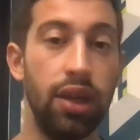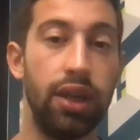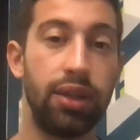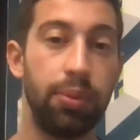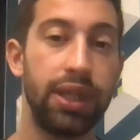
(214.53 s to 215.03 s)

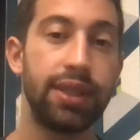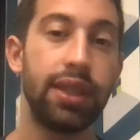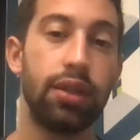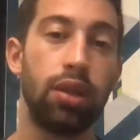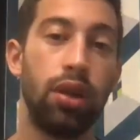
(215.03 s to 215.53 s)
it means
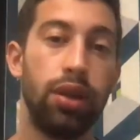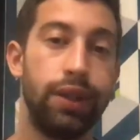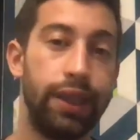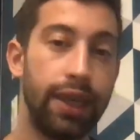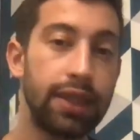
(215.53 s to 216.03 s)
that
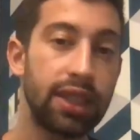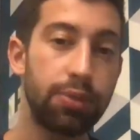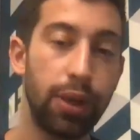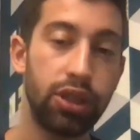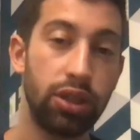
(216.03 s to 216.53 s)
the next
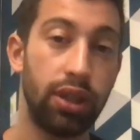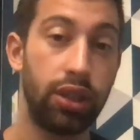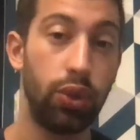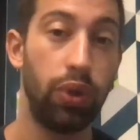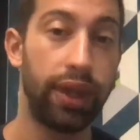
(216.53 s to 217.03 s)
suspension
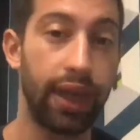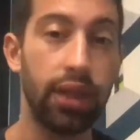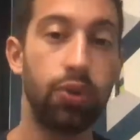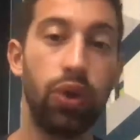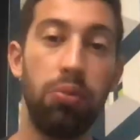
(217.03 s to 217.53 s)
that you will
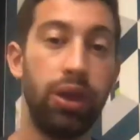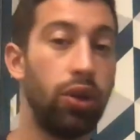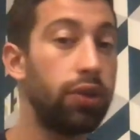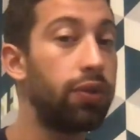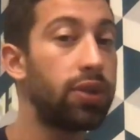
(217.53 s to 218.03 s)
get will be
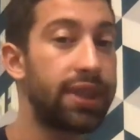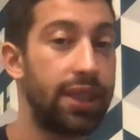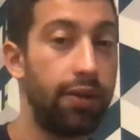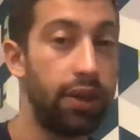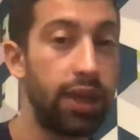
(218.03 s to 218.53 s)
not for
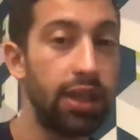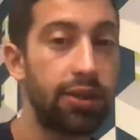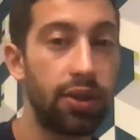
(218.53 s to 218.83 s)
7 days,